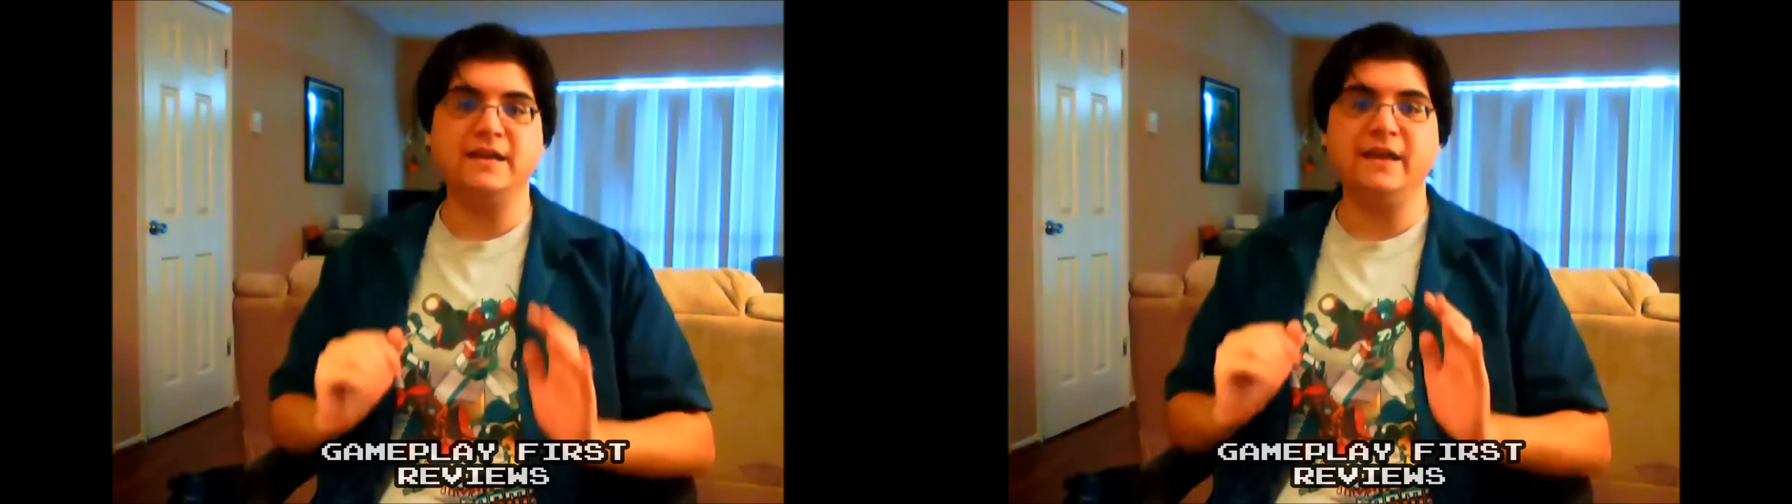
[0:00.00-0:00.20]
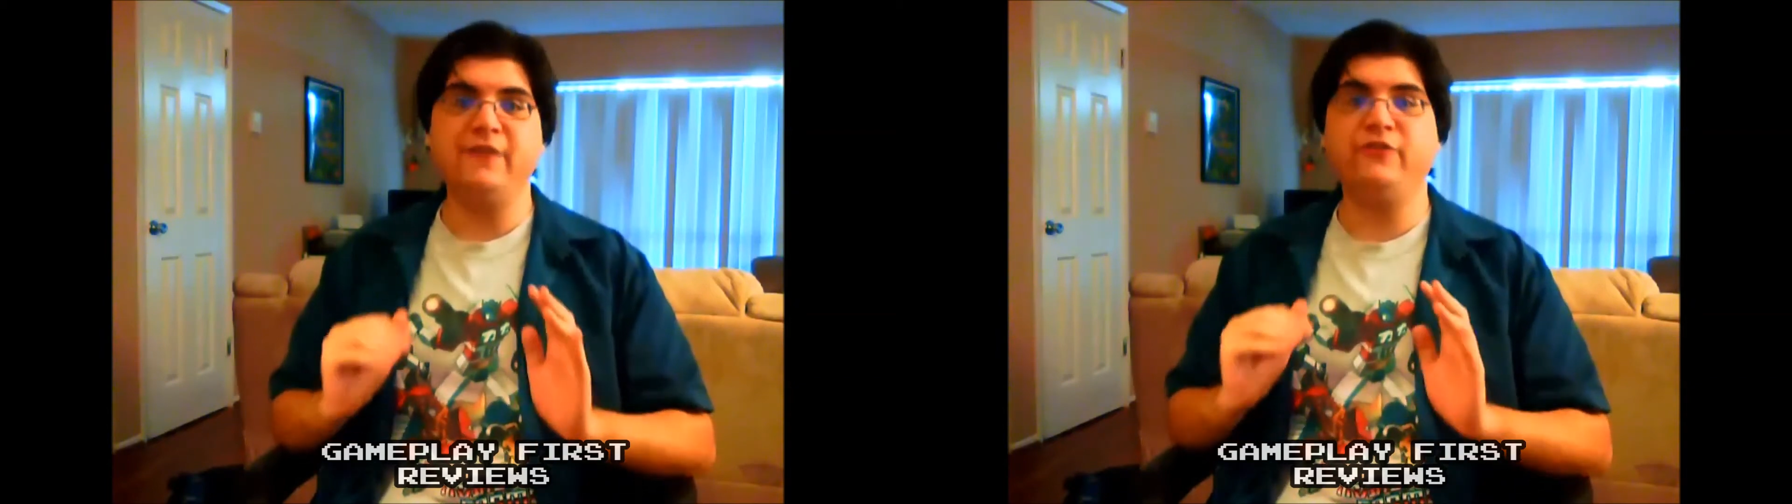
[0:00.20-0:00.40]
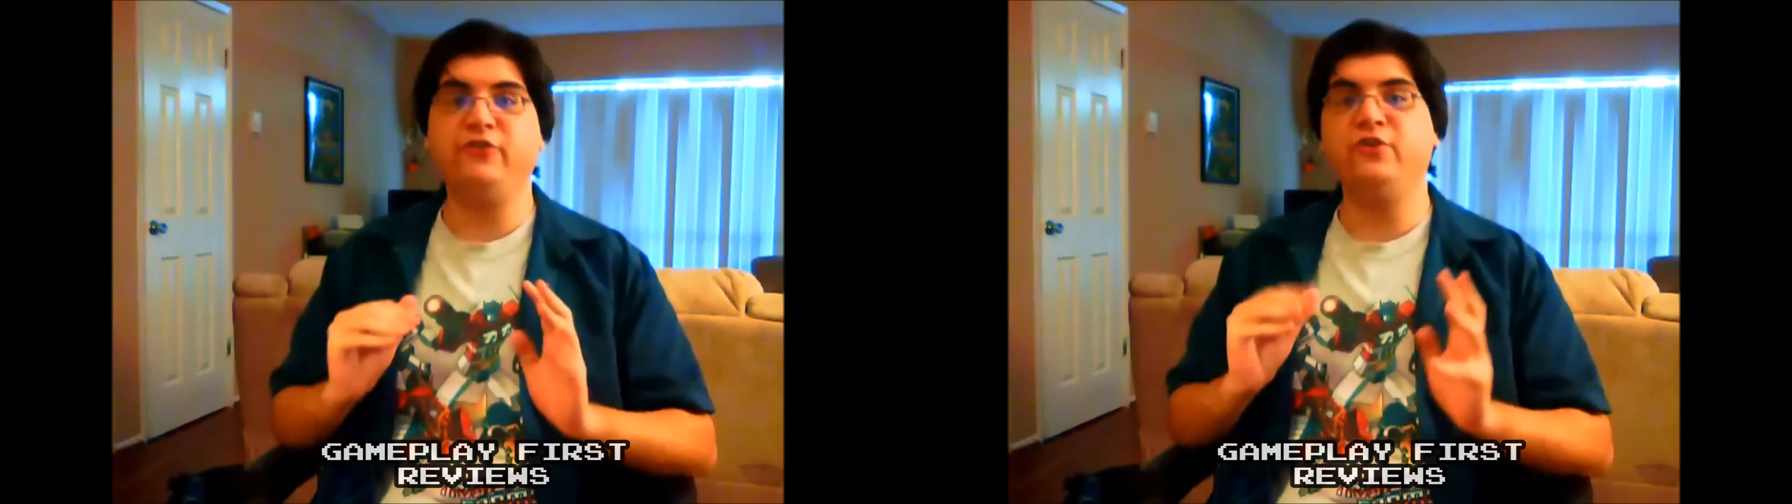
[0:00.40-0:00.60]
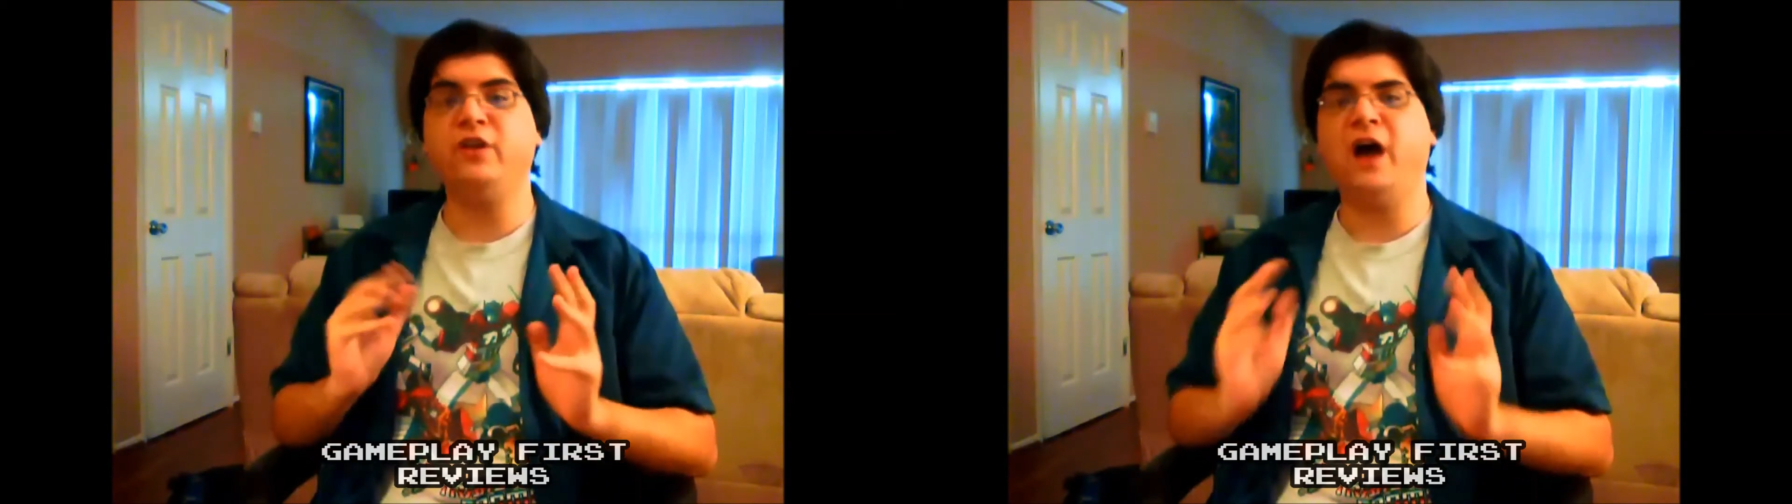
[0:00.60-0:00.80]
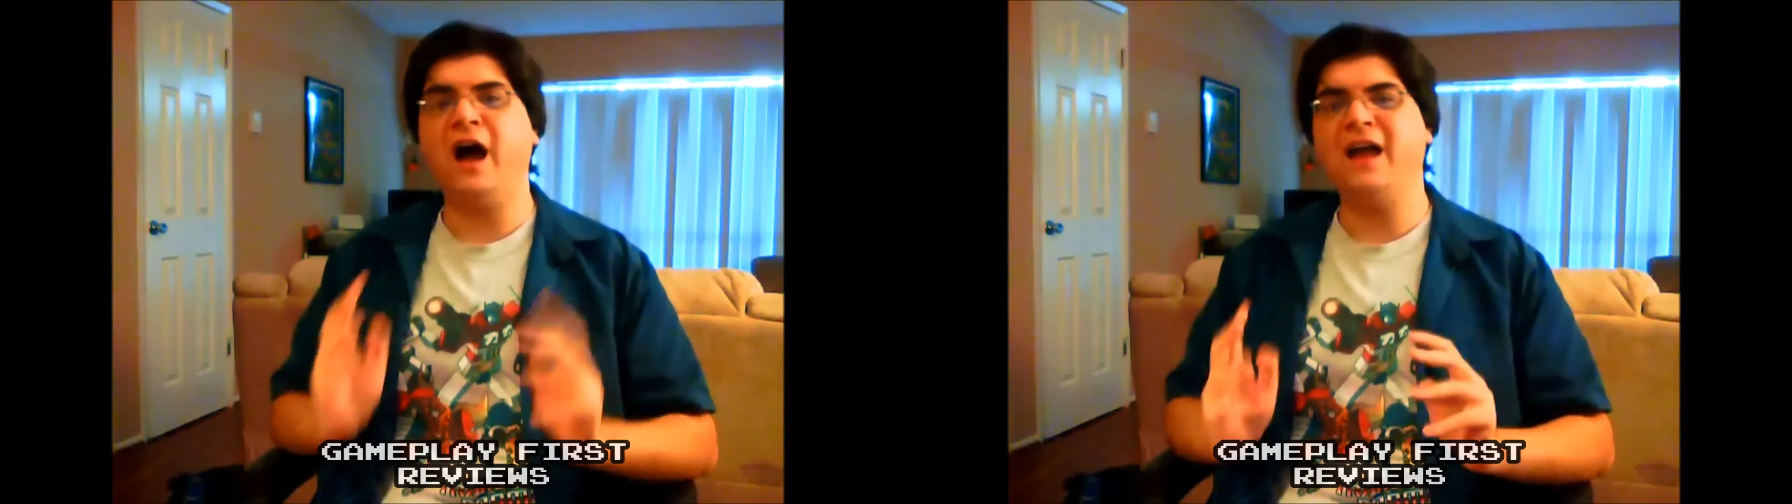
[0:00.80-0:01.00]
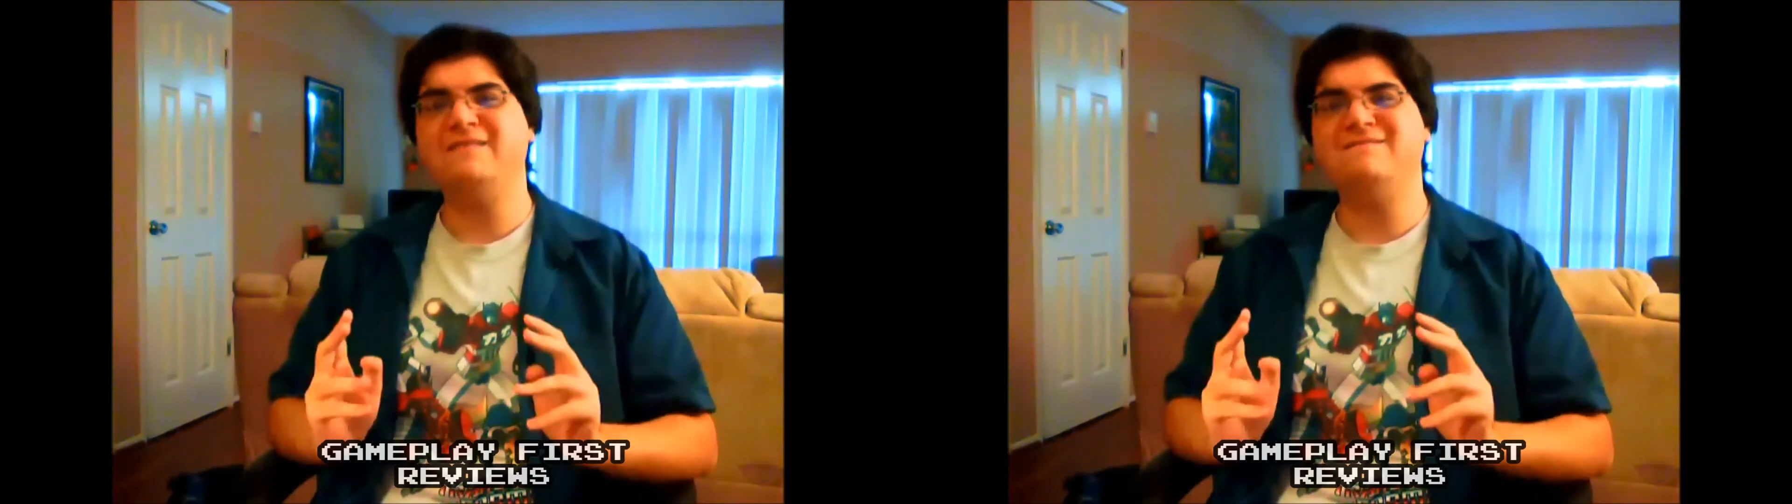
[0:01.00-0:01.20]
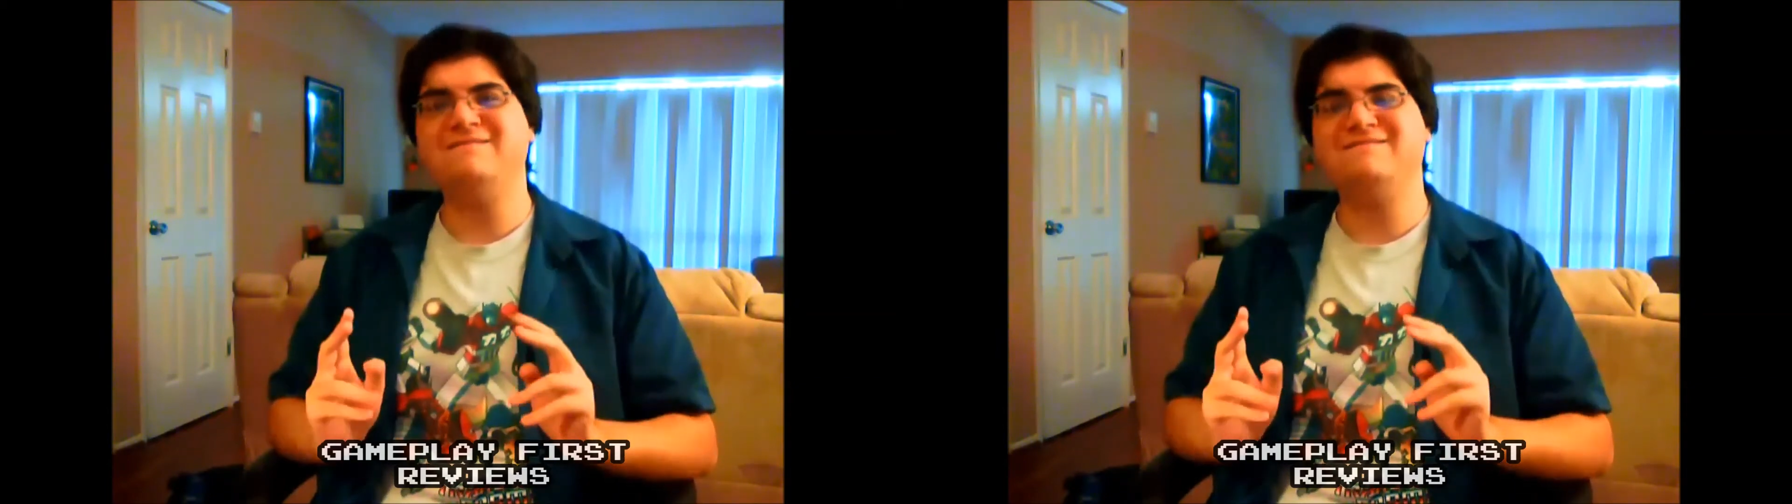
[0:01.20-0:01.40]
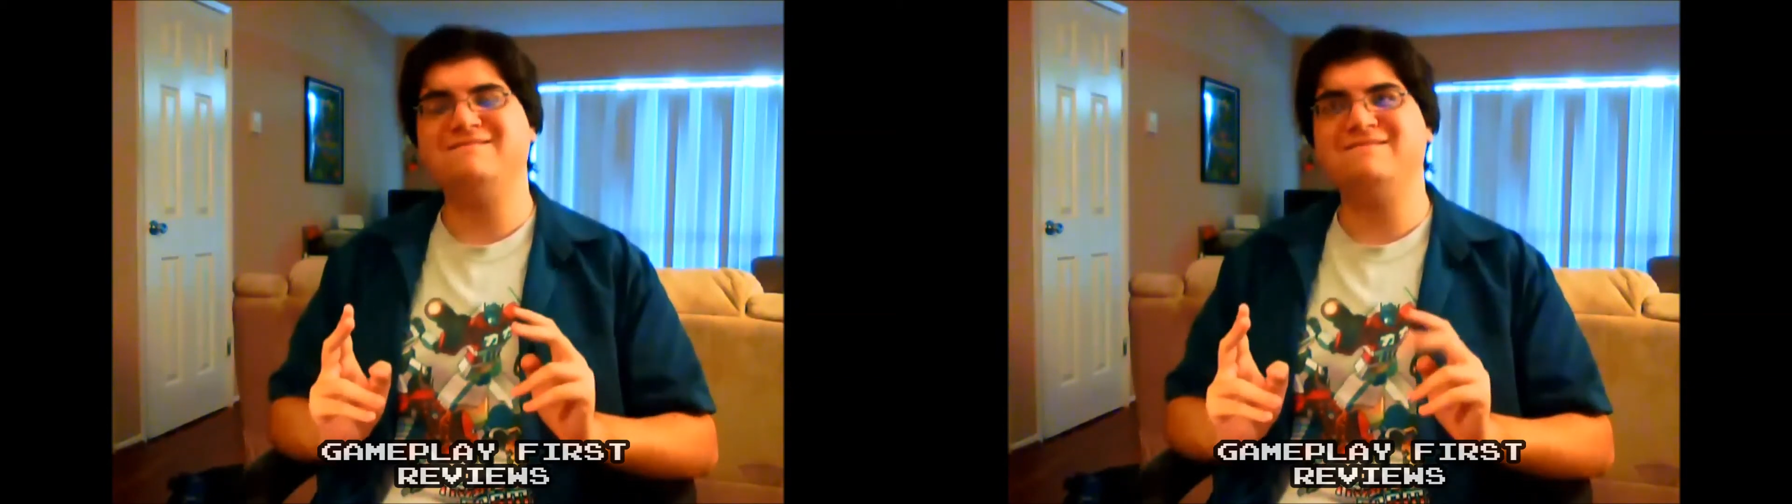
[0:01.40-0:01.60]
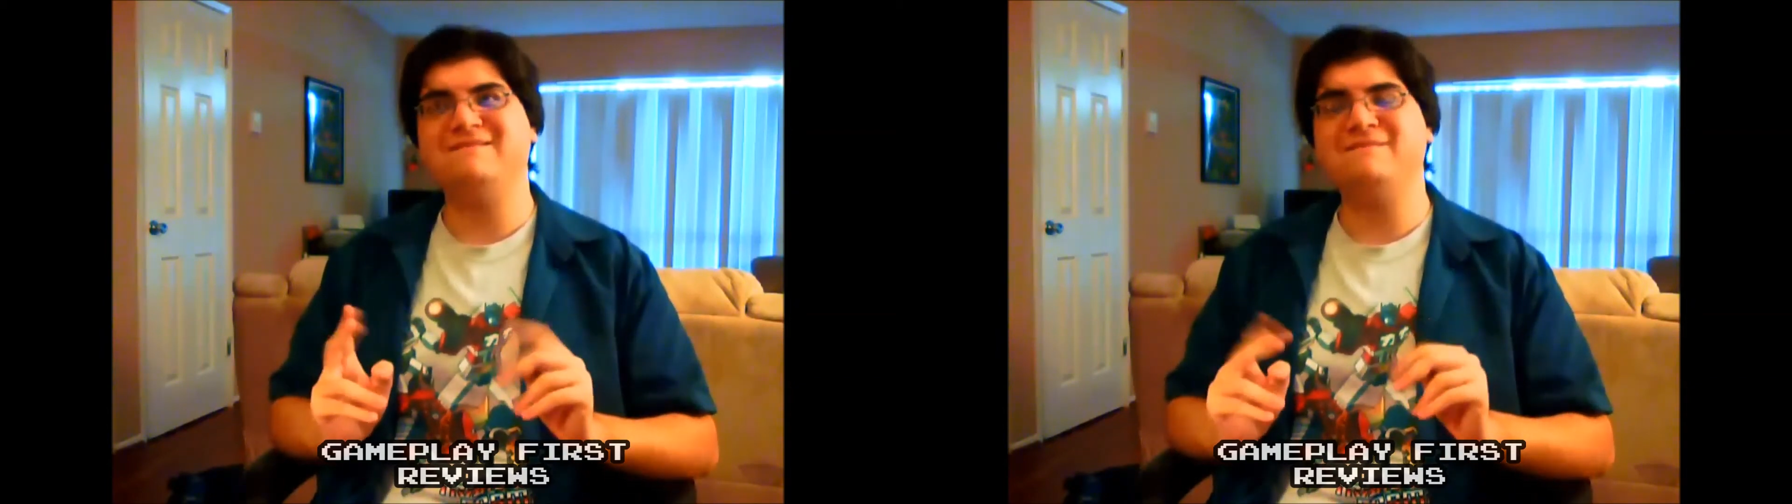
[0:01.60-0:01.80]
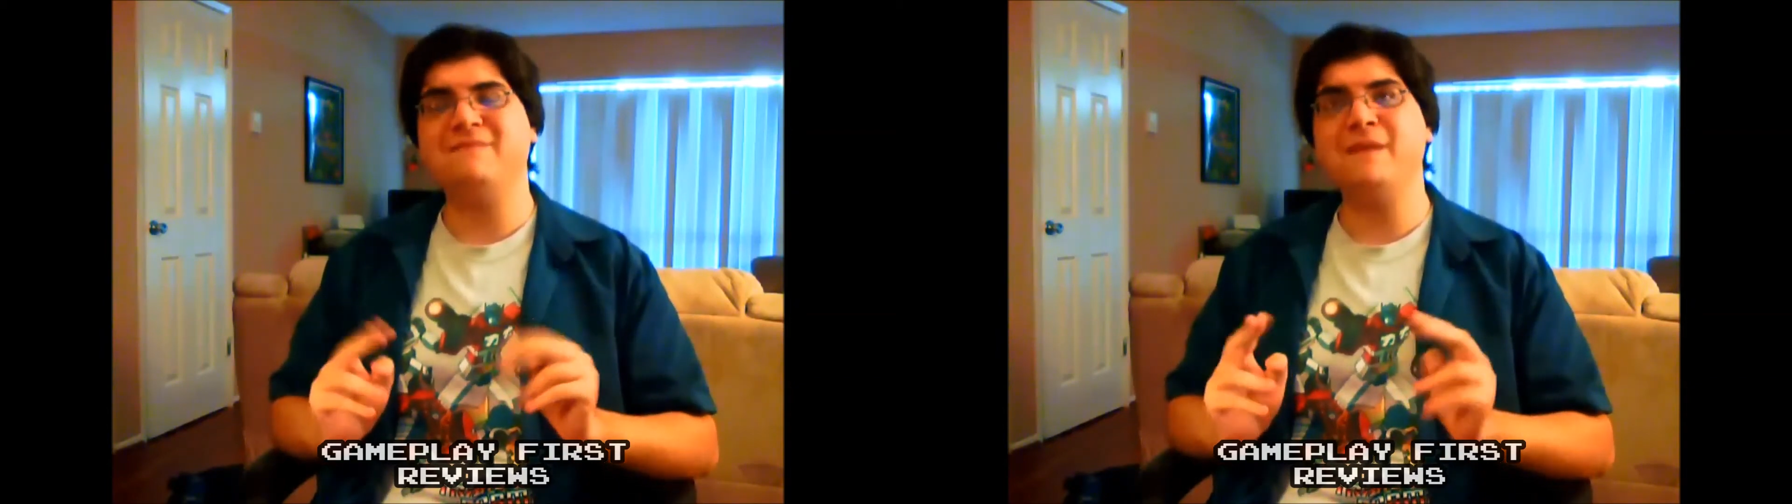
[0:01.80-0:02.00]
If you're not,
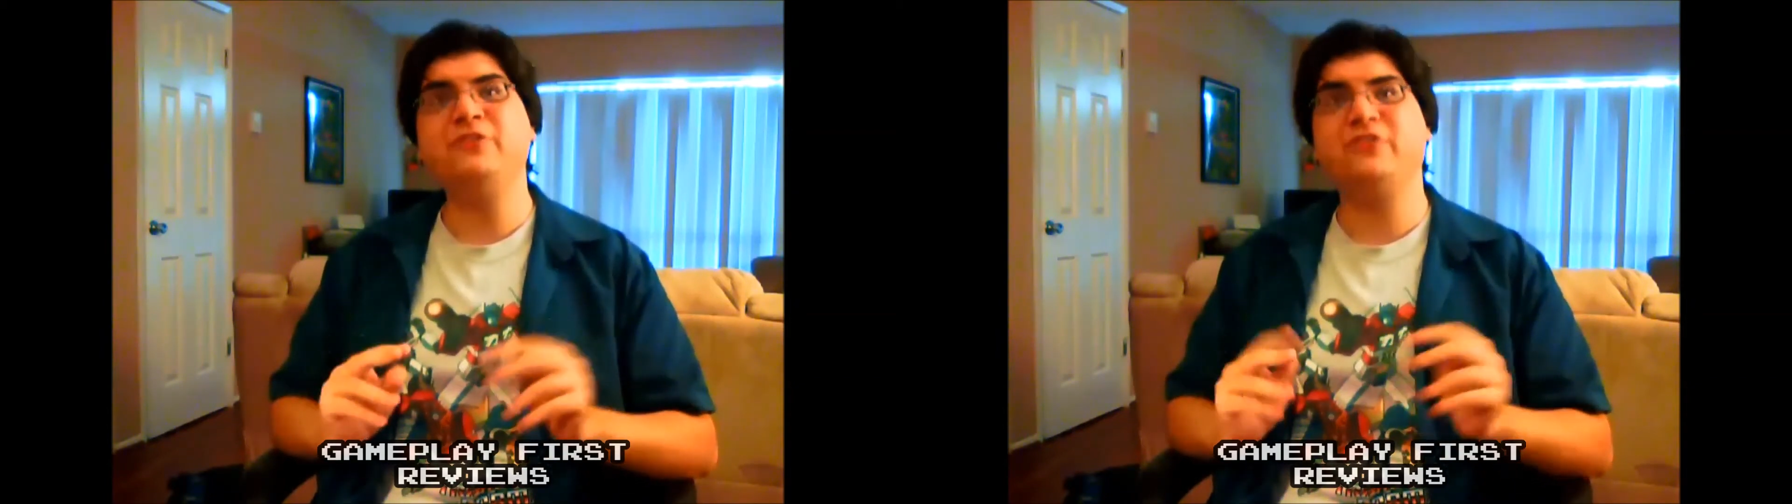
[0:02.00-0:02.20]
maybe